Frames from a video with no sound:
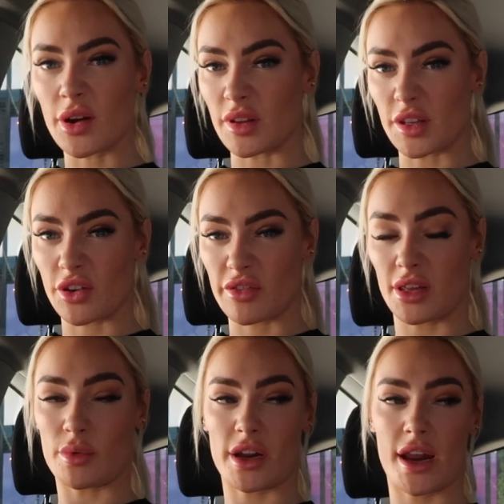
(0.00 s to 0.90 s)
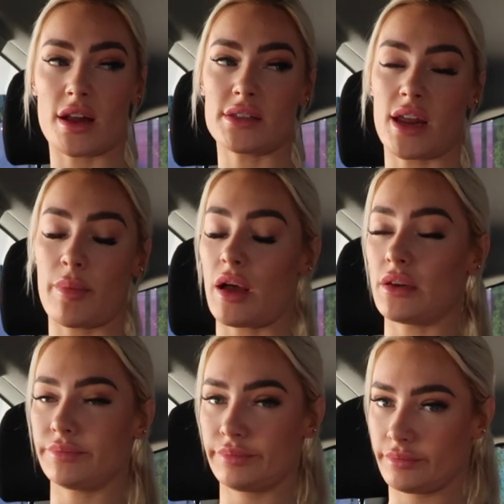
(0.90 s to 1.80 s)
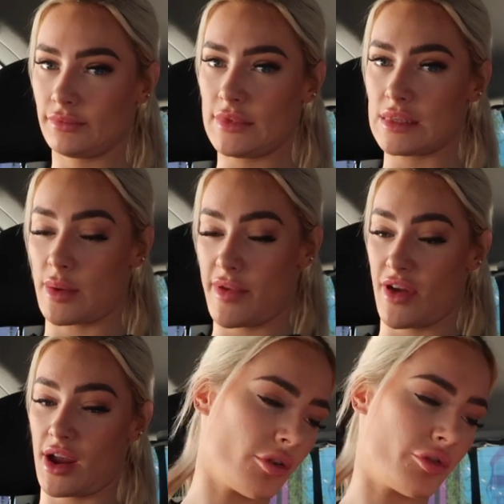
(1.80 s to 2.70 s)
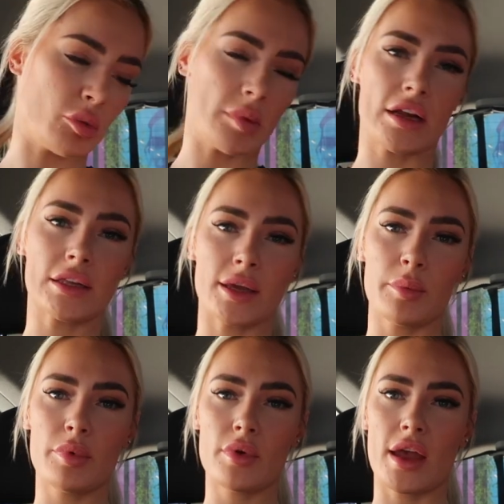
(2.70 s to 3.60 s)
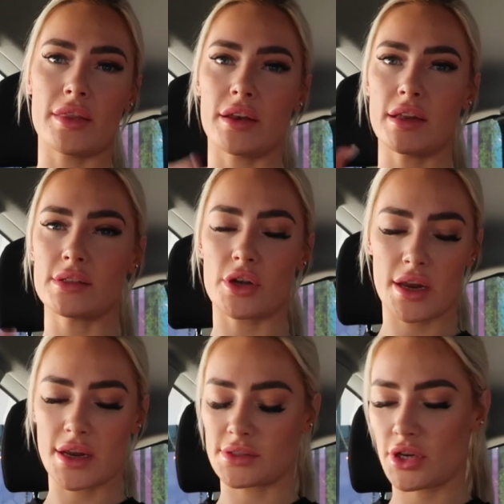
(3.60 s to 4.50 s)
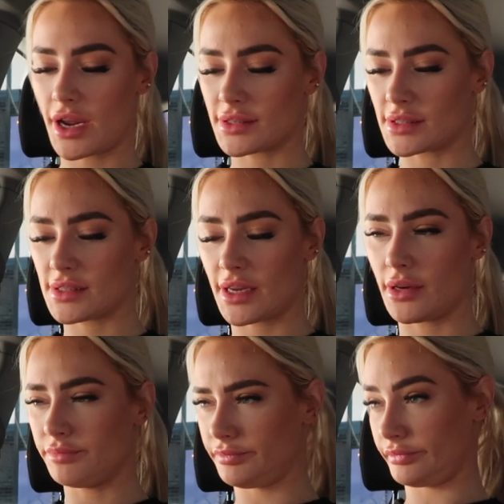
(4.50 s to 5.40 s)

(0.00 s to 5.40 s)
I really don't feel like working out today, but it's gonna be fine. I'll film a clip and then insert it here so you guys can see